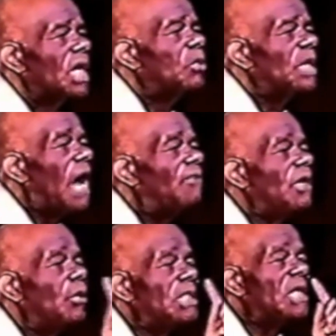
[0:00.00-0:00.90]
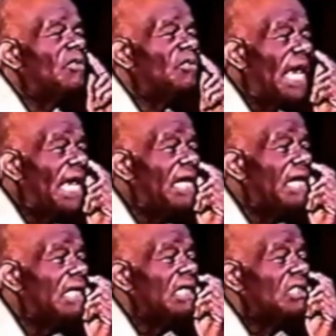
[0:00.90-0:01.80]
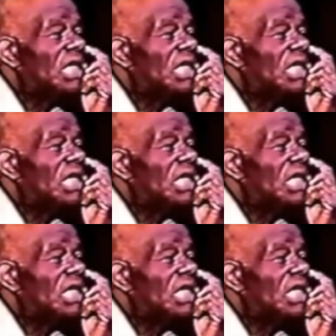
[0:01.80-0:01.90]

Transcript: And when Africa was invaded,